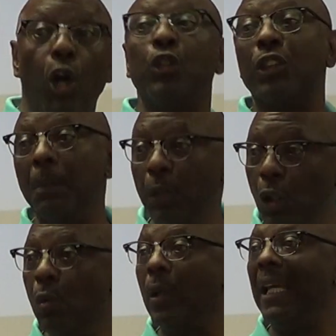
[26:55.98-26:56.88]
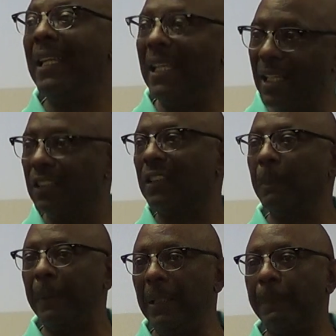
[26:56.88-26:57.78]
hurt some new and
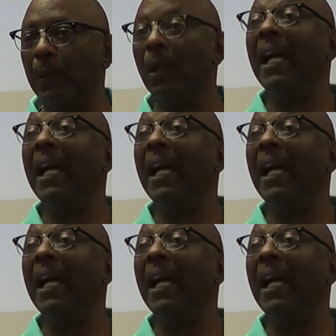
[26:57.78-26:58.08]
innocent people